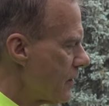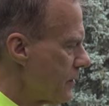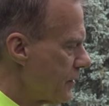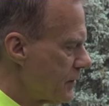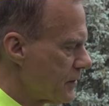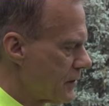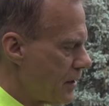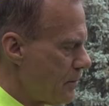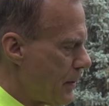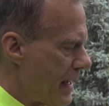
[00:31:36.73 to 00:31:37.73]
This is
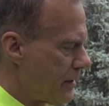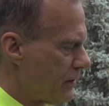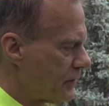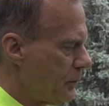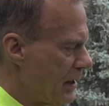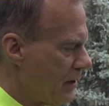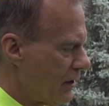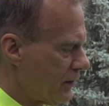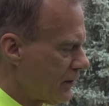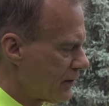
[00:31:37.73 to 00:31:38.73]
the panels being
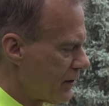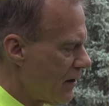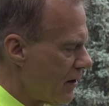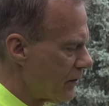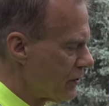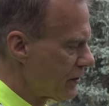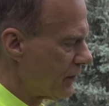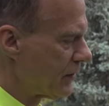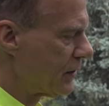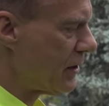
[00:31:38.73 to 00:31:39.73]
installed. You
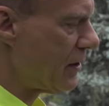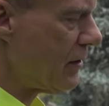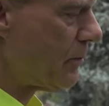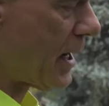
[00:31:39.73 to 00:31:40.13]
can see